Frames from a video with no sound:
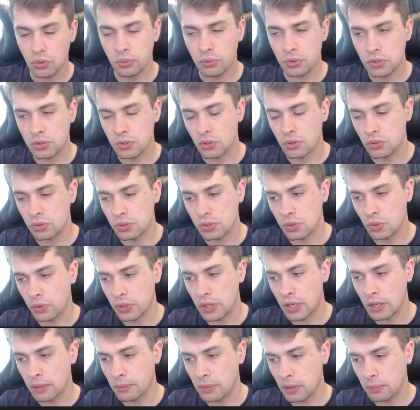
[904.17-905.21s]
So yeah,
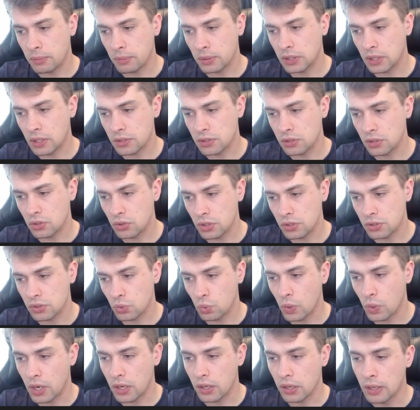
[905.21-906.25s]
maybe that's the reason
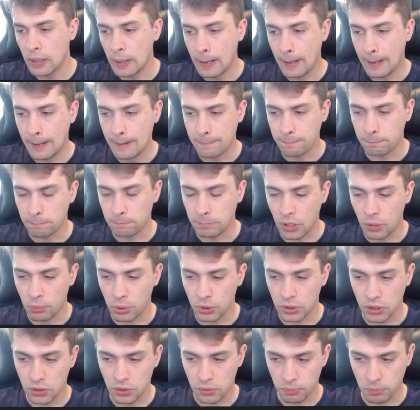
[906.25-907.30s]
why my
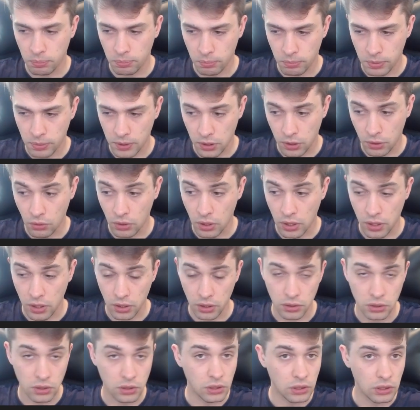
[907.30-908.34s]
opponent particularly
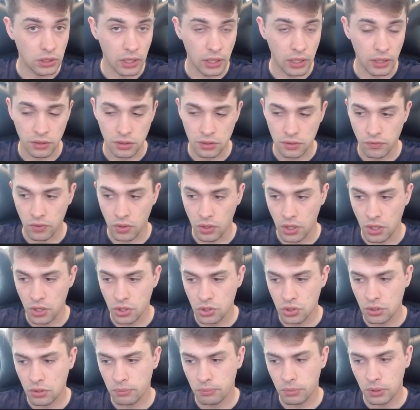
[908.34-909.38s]
didn't like this
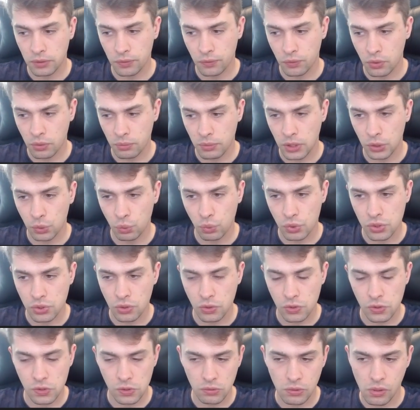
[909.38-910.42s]
variation, but for me it was not
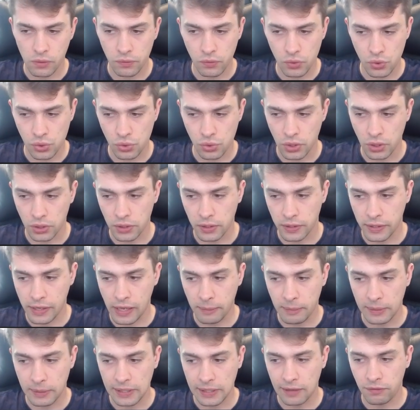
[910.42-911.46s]
so obvious during the game,
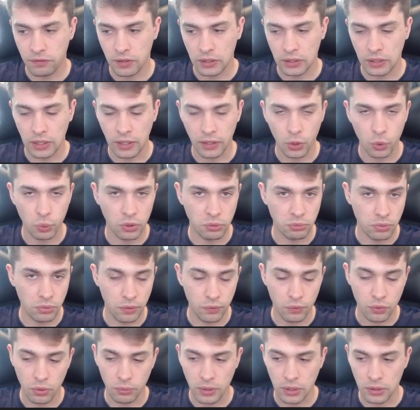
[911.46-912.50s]
and I felt like queen
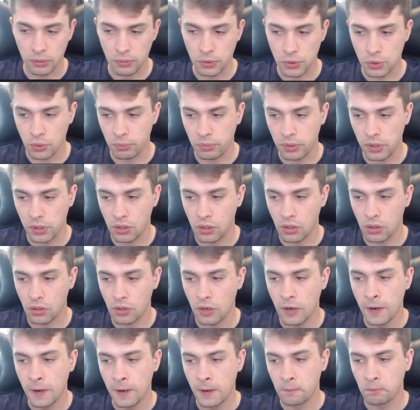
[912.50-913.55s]
b4 might be superior,
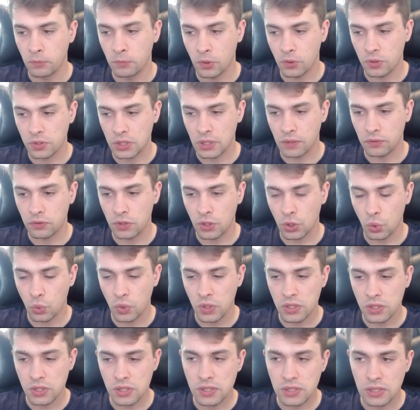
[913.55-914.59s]
because after queen
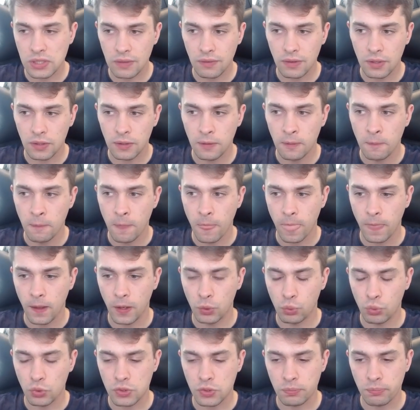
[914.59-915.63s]
c7 it
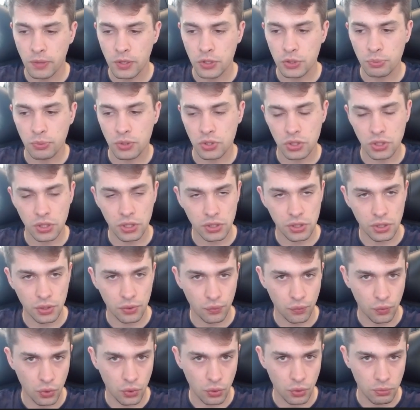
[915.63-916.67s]
was much easier
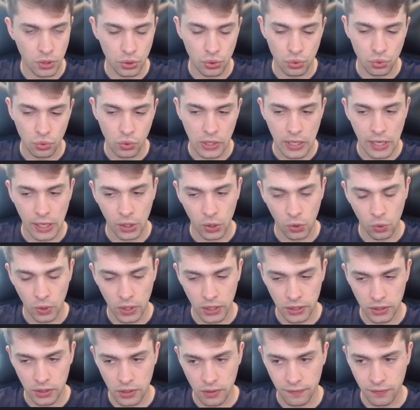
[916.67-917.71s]
for me to
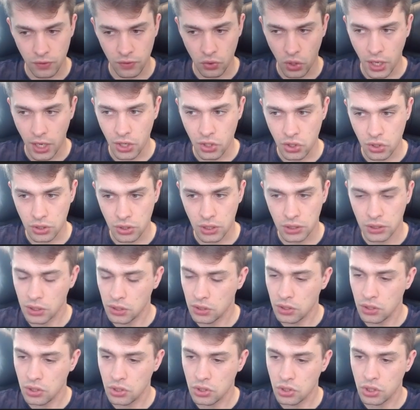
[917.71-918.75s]
calculate the variation and the
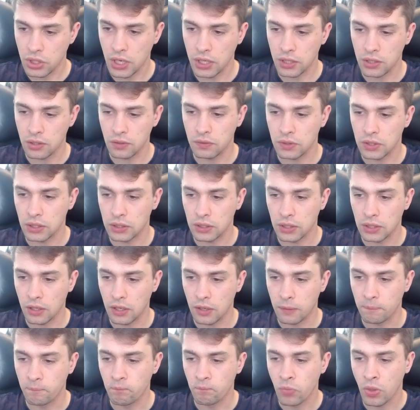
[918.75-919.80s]
initiative that I
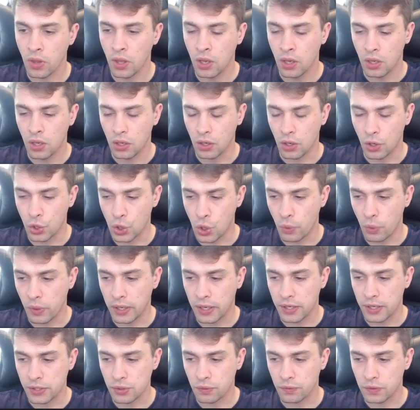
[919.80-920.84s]
am growing
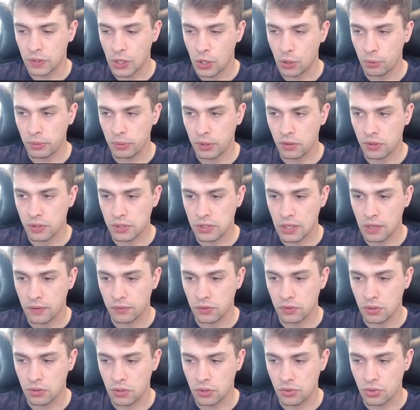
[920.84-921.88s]
as of now, because after
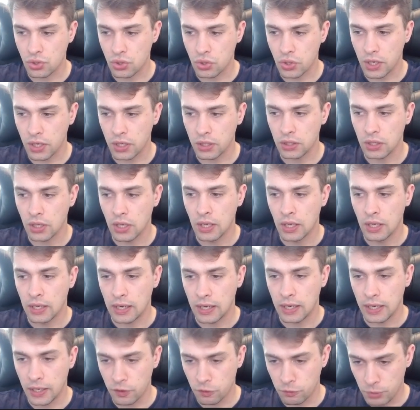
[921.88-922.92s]
the trade I
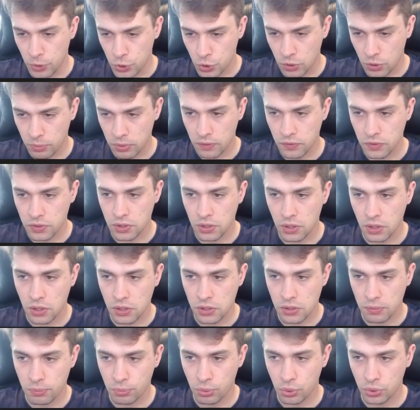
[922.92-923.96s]
have bishop f6,
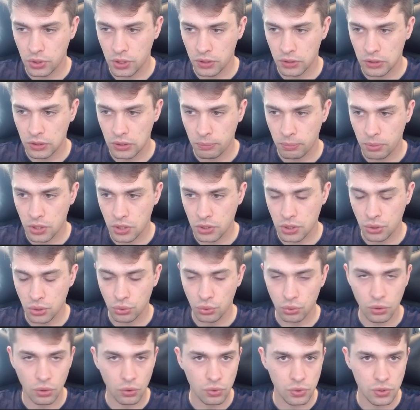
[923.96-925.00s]
putting the pressure to
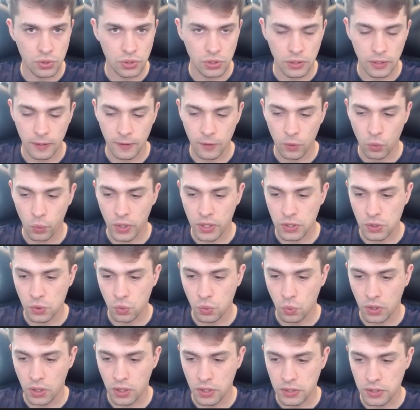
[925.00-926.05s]
those weak
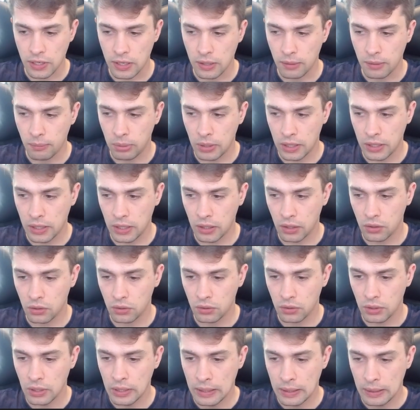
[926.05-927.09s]
squares. I am planning on
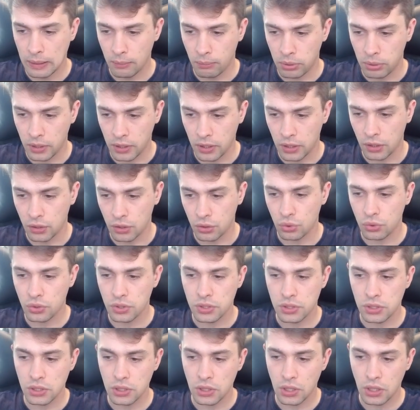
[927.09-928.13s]
playing rook
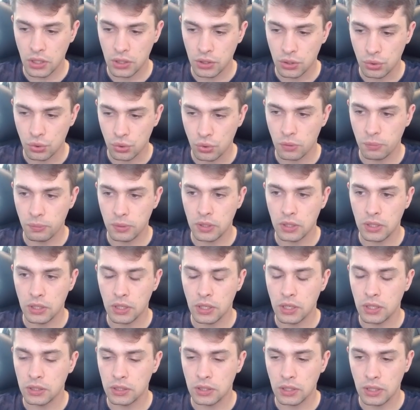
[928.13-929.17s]
c8, rook
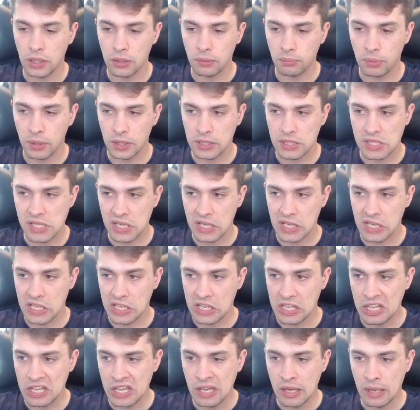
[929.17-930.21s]
b8, and
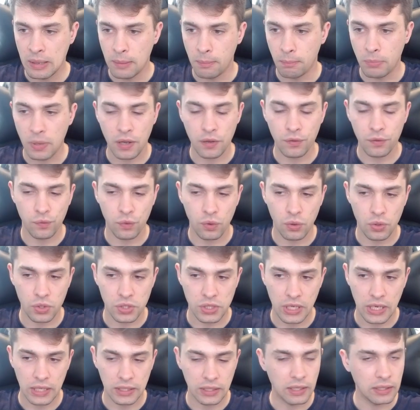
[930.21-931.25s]
basically by force
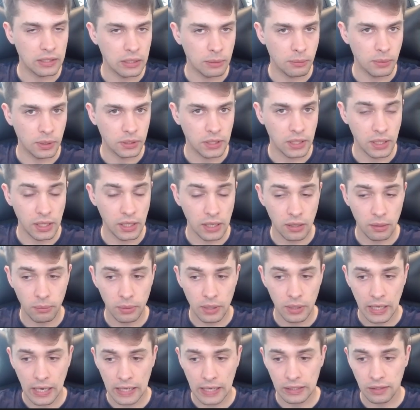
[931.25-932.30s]
getting the material back,
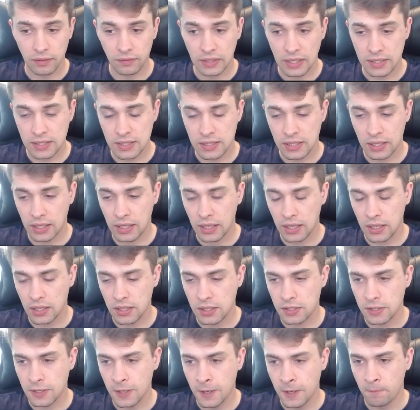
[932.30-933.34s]
and if that's the case,
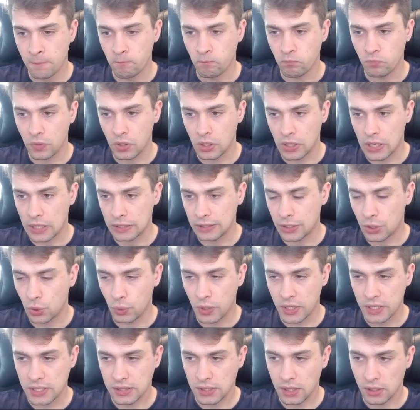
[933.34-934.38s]
otherwise
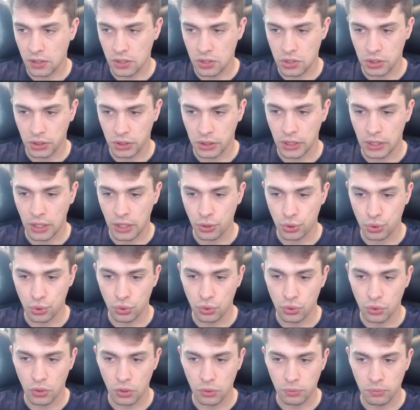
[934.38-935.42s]
strategically I should
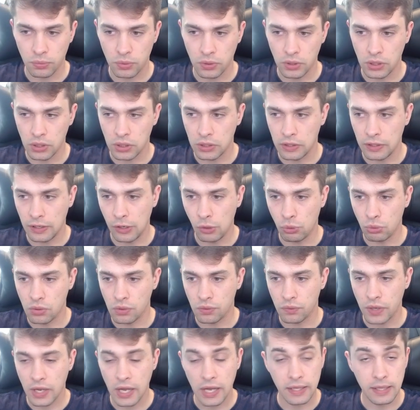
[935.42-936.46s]
not be dealing with
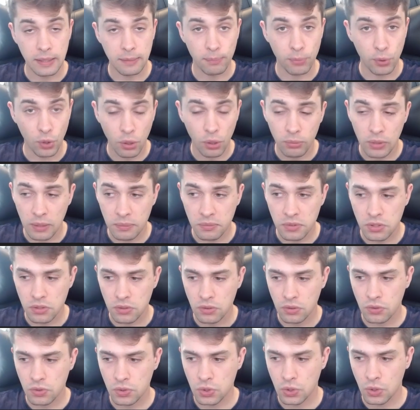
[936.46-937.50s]
any problems,
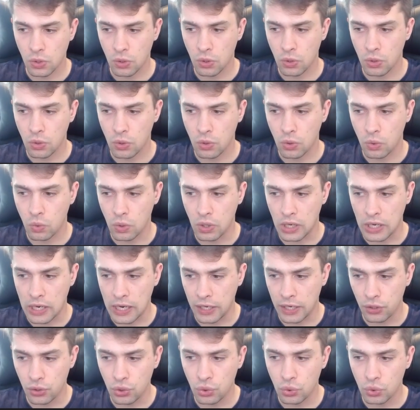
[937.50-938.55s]
so I
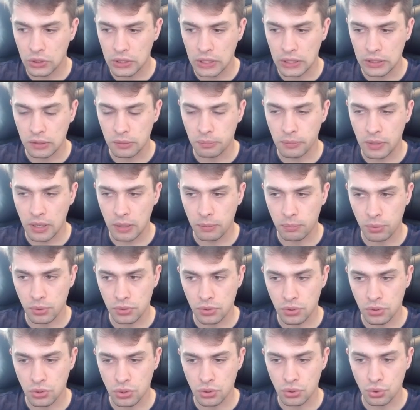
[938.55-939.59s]
knew that my
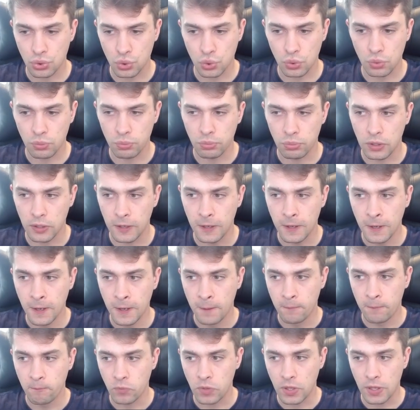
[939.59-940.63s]
position should be
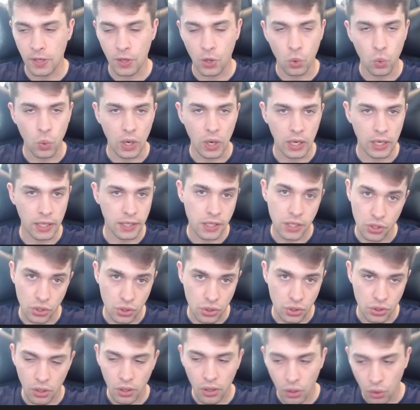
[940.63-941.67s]
equal-ish
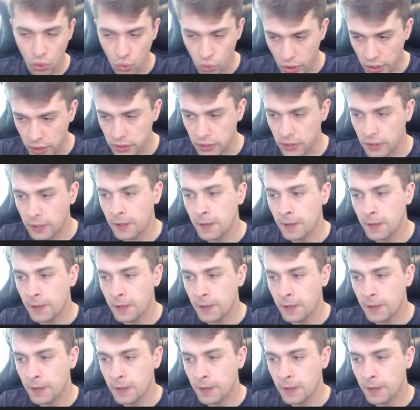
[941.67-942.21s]
already.